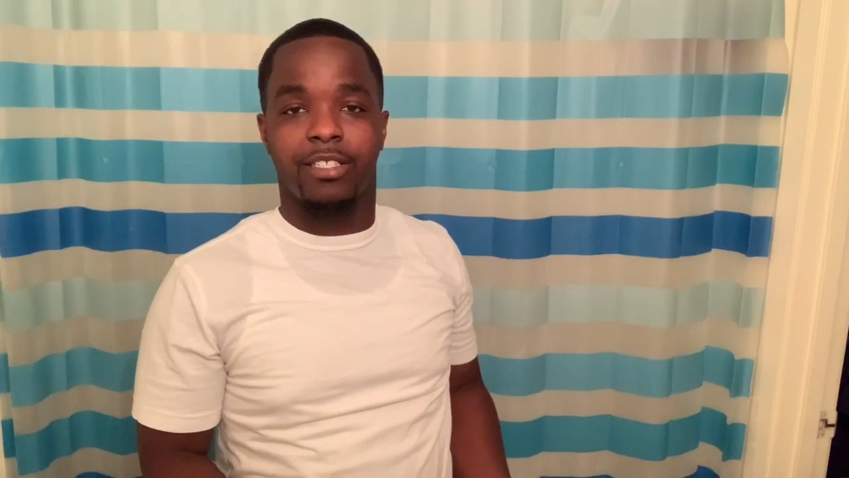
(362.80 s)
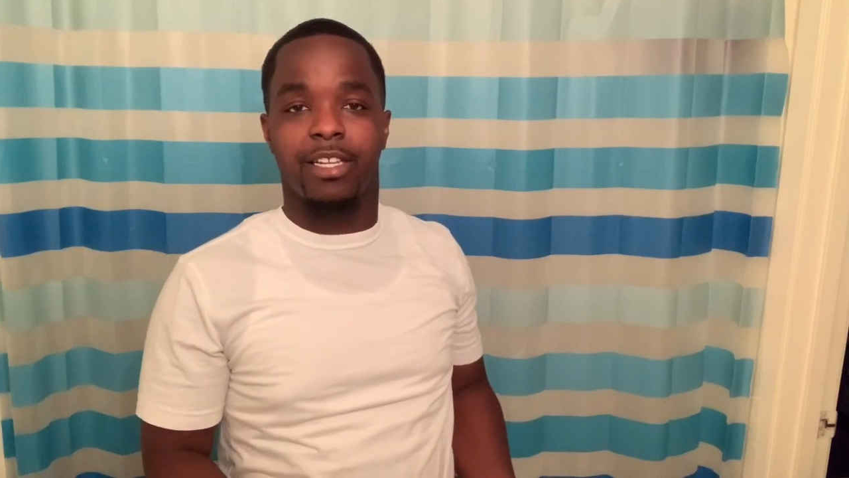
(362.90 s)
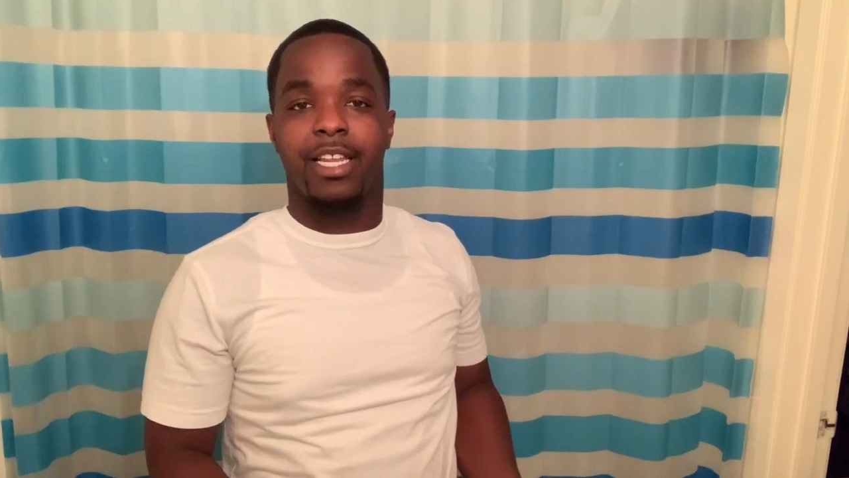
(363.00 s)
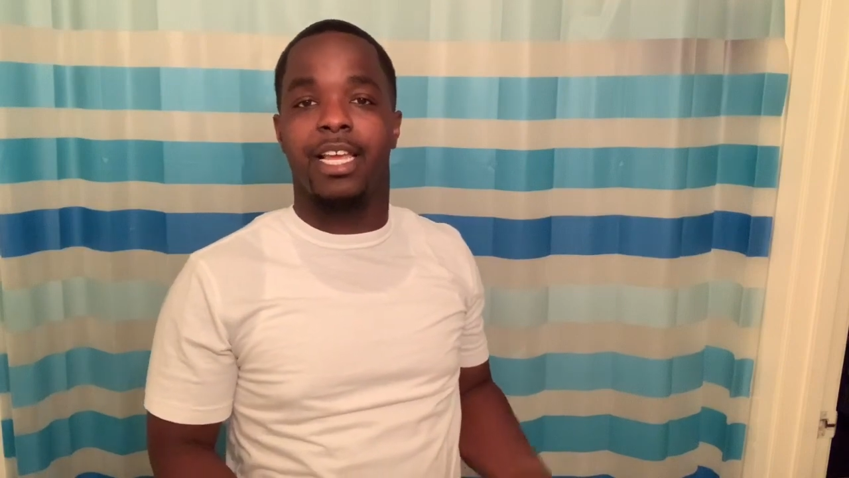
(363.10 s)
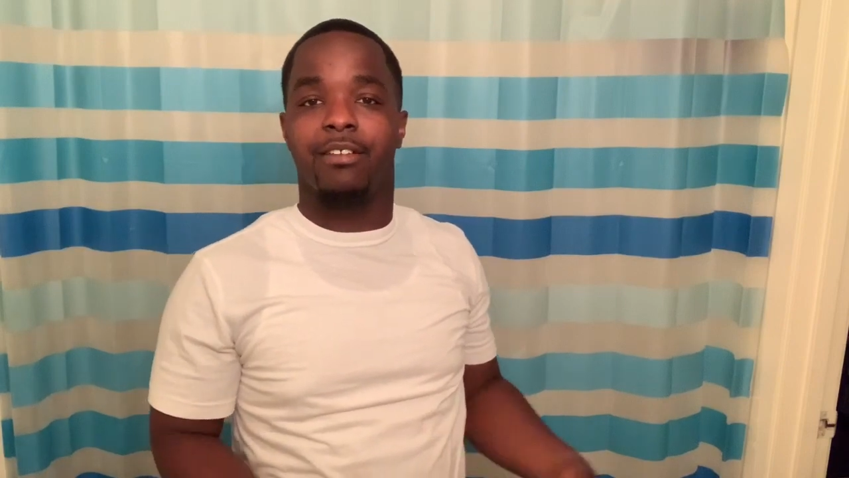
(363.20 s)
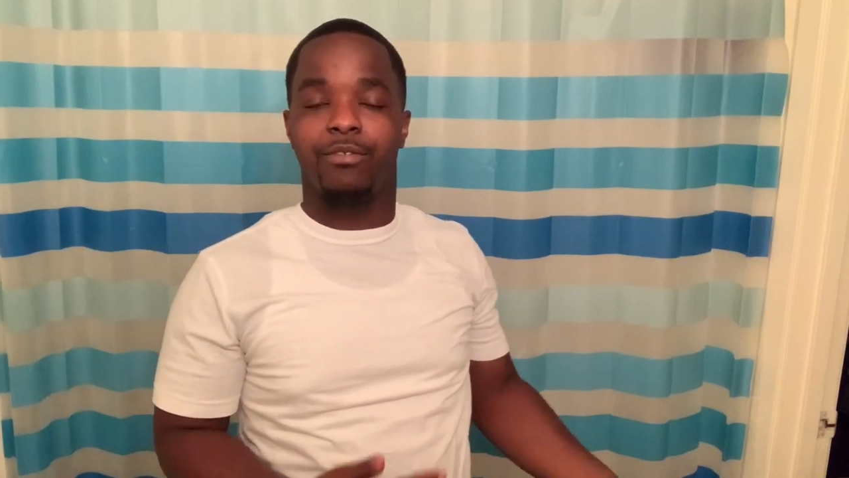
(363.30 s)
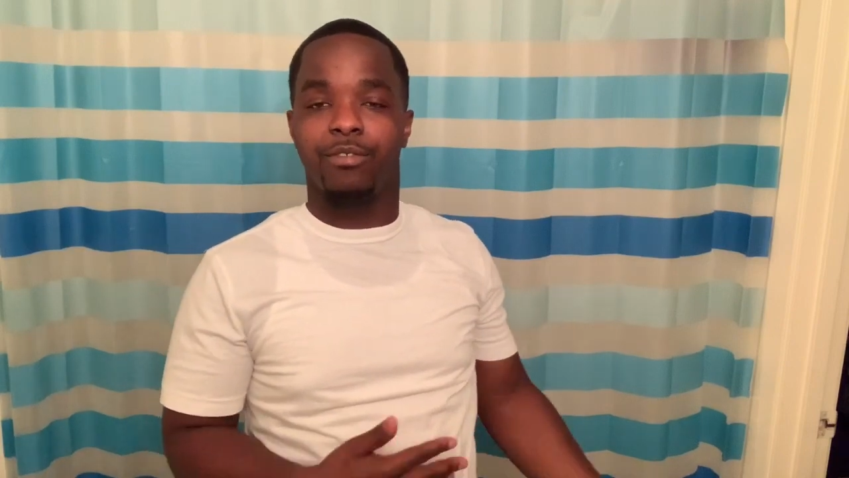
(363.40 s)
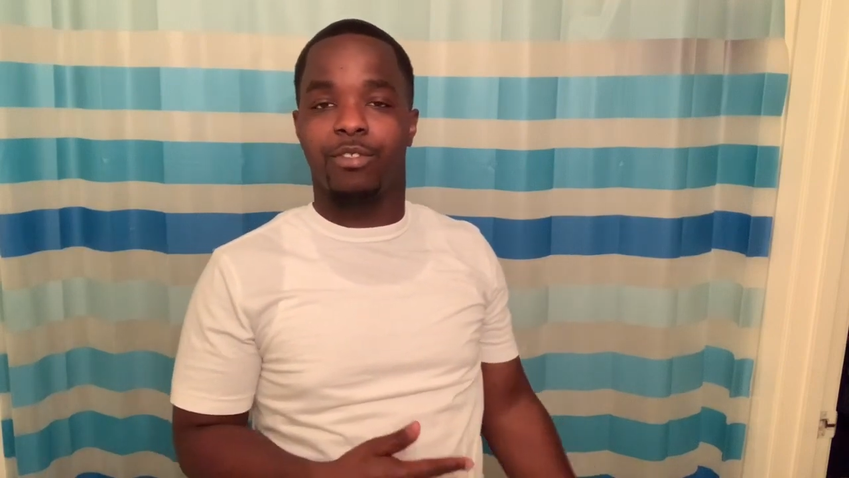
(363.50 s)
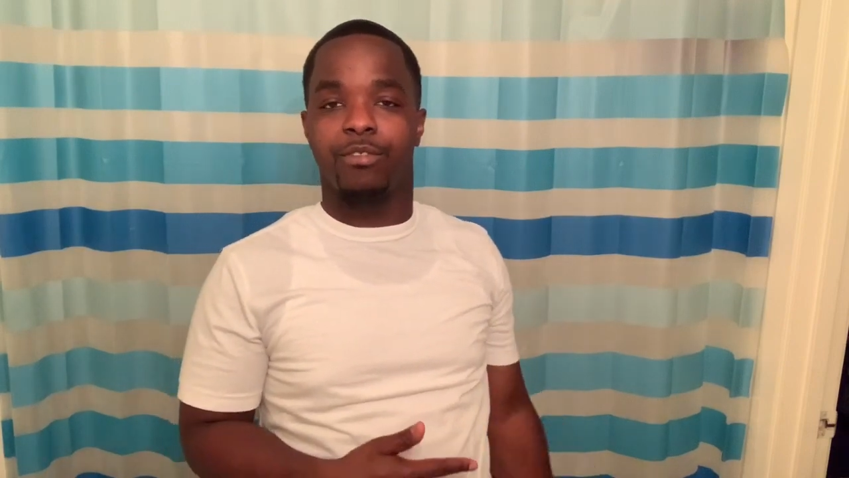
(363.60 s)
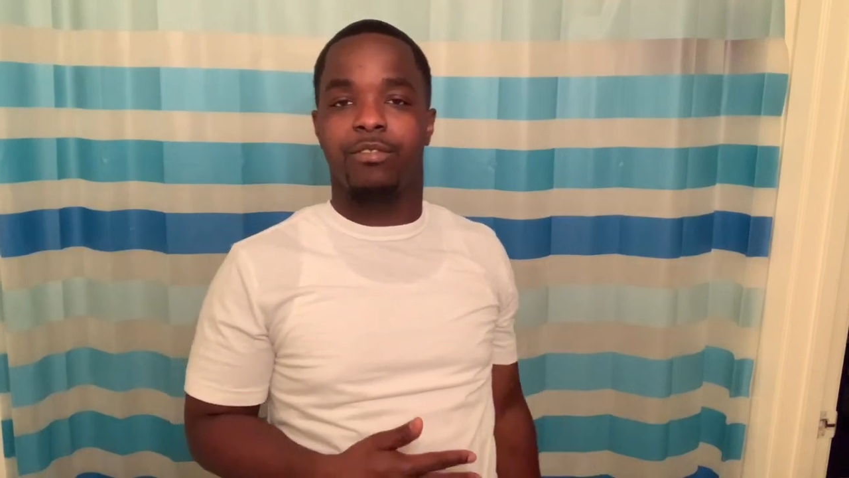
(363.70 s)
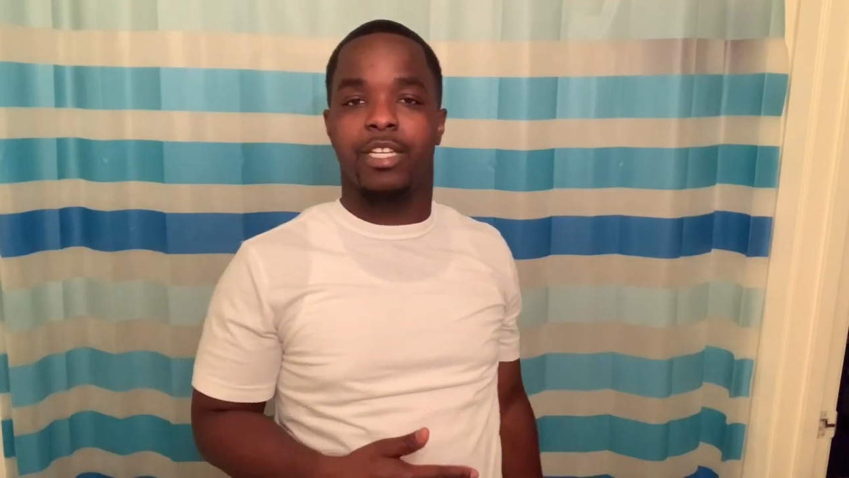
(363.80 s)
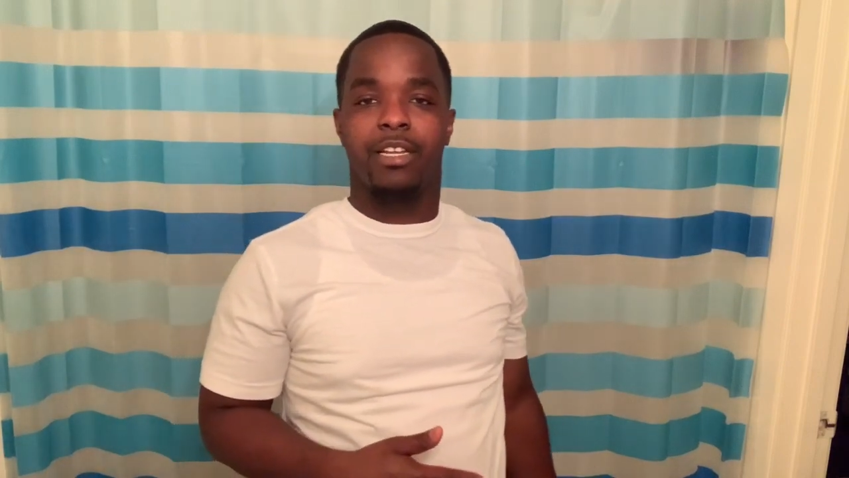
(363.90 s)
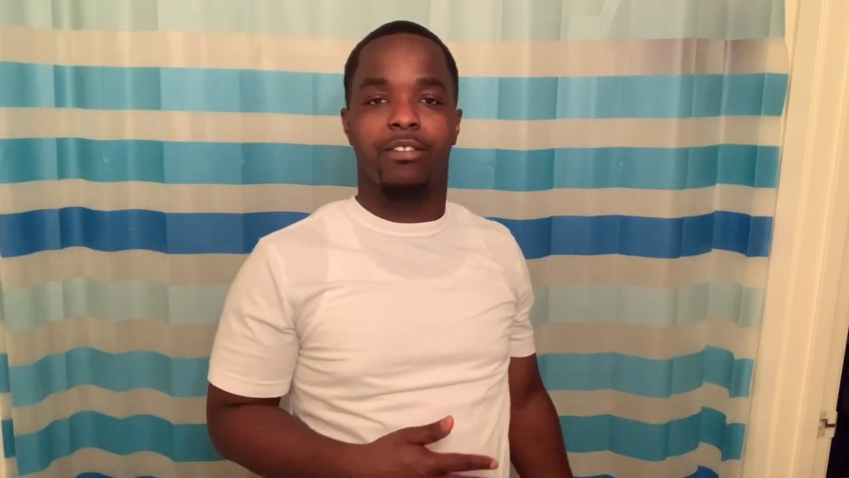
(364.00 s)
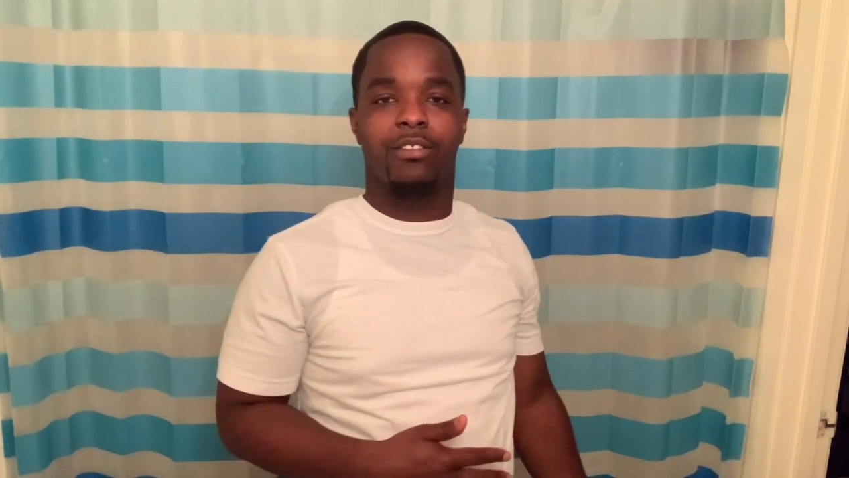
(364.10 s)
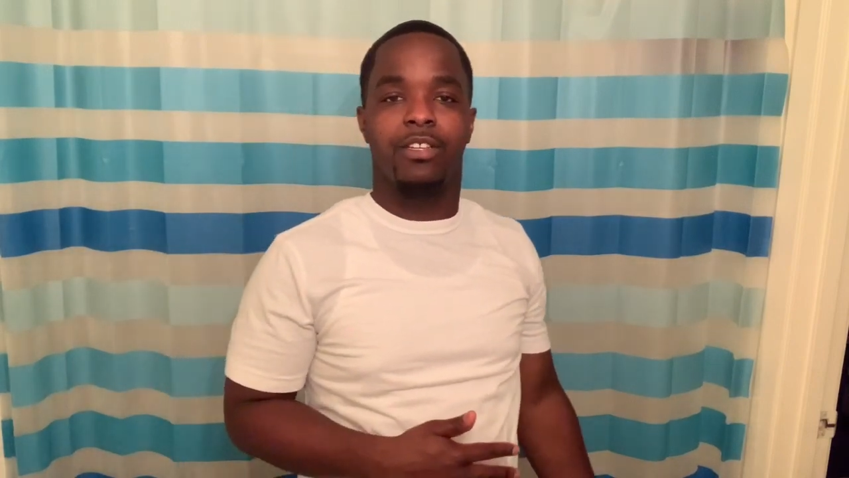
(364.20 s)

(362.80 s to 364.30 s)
there that have YouTube channels,